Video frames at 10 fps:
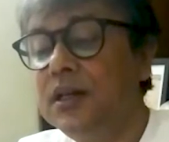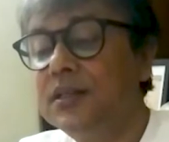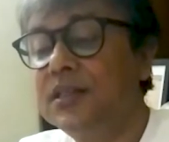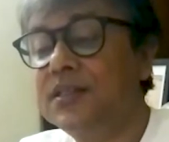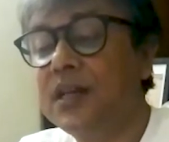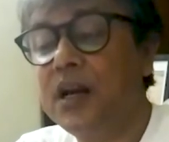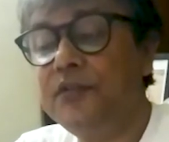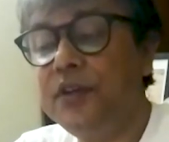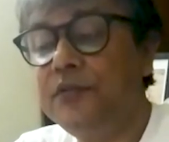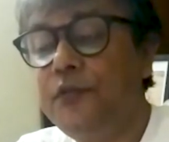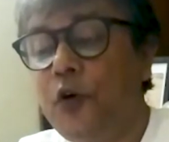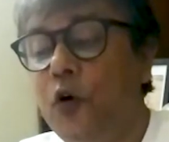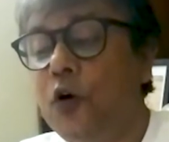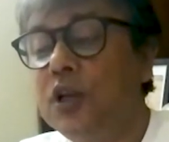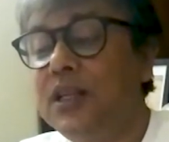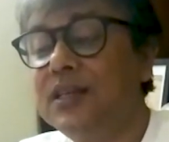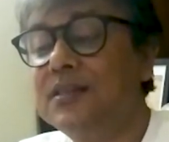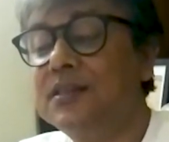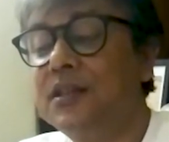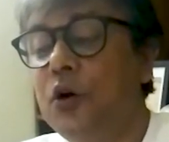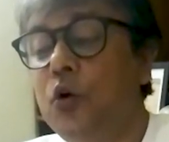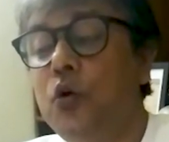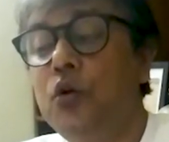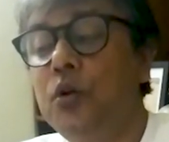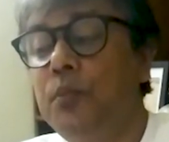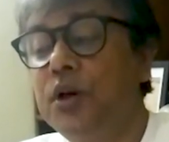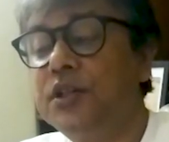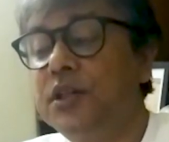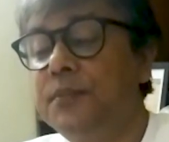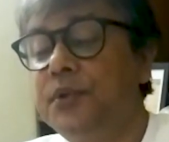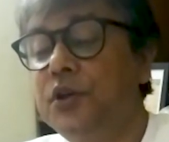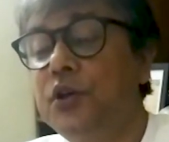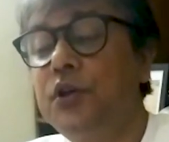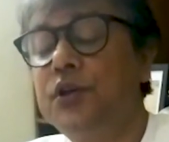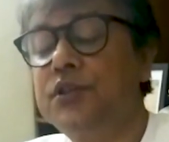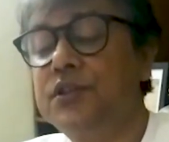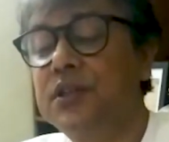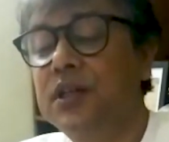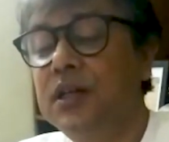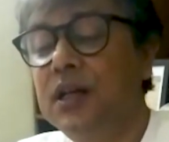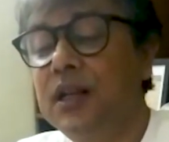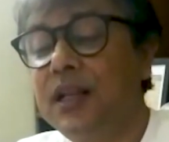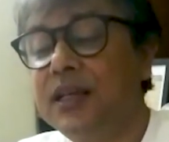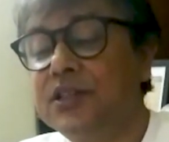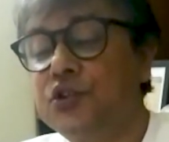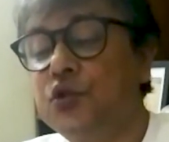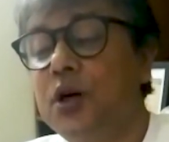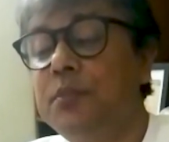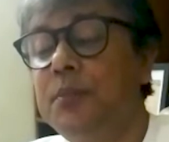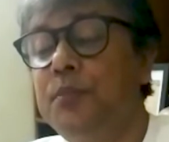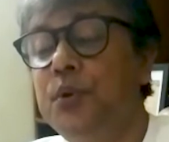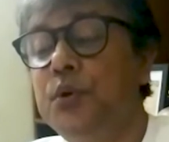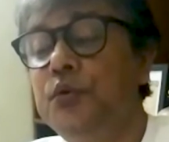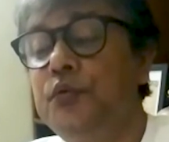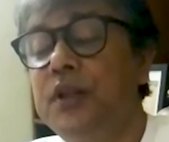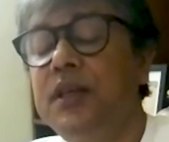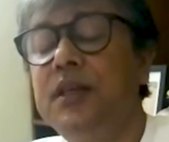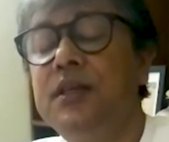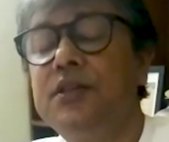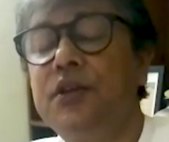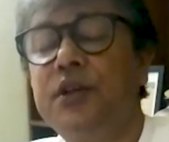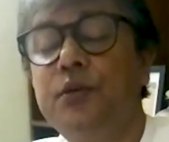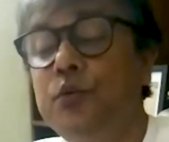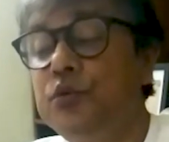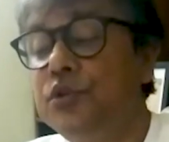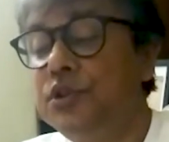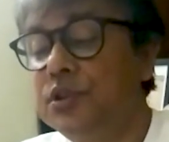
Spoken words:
The starving fog licks the whole body of the horse like a swarm of blue fleas on a wound.